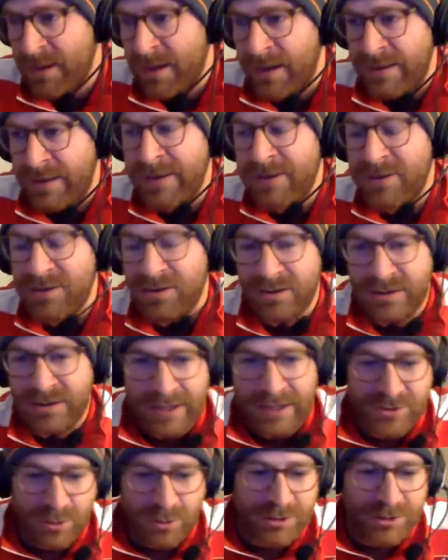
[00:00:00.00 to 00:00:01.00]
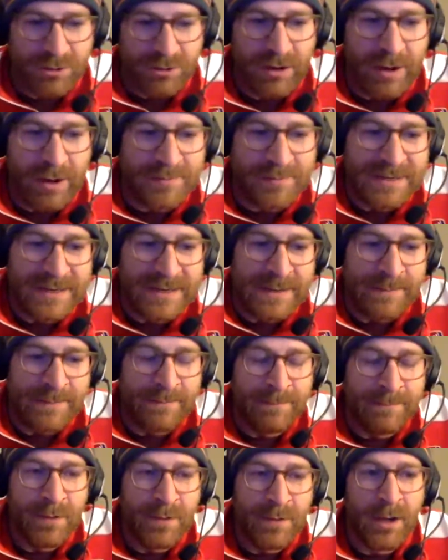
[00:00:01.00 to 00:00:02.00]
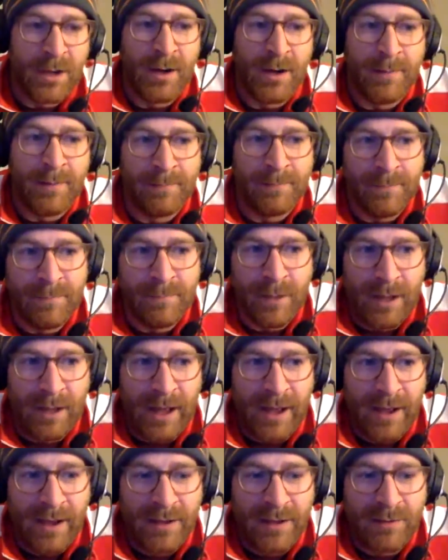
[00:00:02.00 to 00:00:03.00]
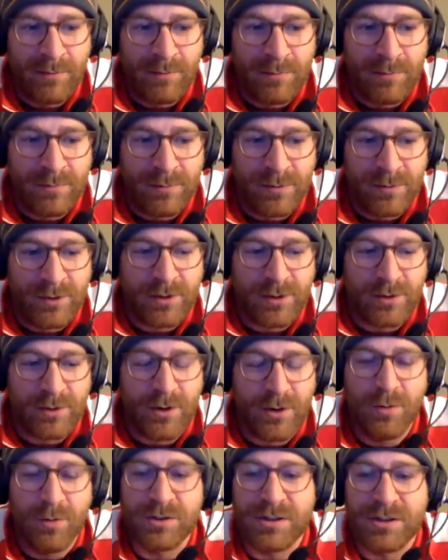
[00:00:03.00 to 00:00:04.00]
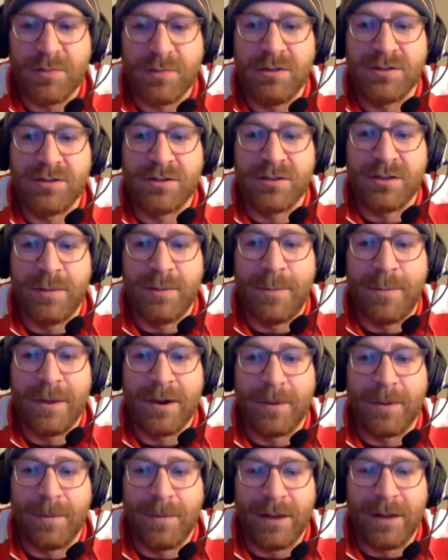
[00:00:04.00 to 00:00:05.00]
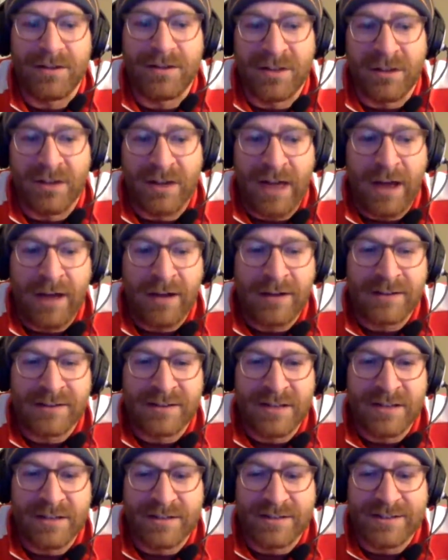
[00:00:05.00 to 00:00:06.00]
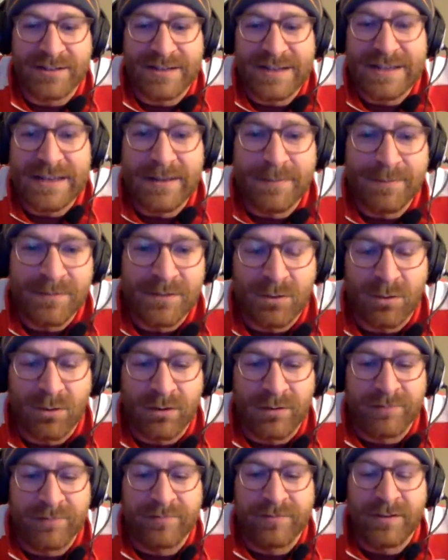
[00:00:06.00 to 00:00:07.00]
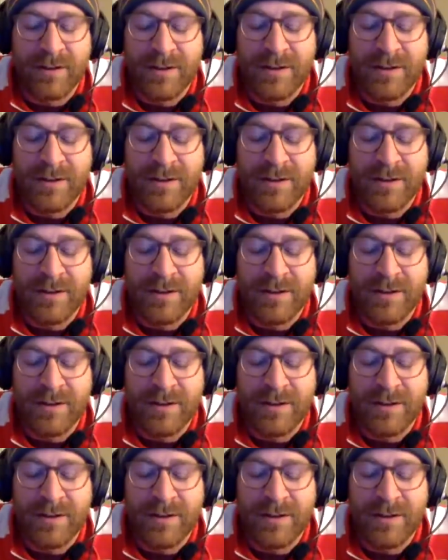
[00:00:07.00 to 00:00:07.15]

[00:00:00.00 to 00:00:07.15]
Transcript: that George Graham team, who were some of the bigger players in there, and how does this team sort of